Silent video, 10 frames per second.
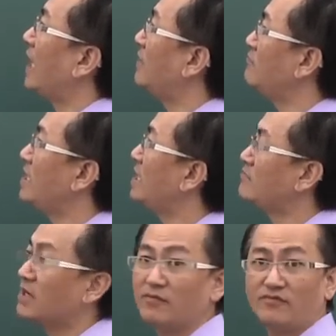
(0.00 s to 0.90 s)
and
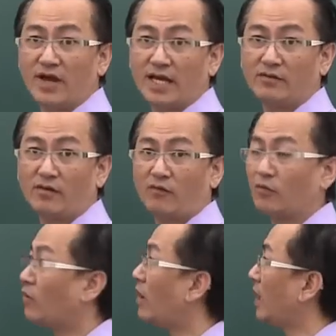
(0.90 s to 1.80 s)
minimum value
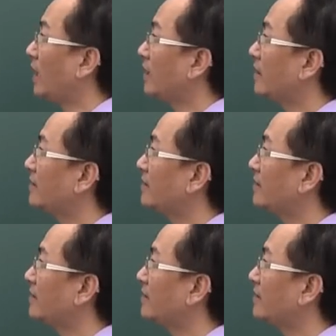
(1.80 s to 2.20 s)
of y.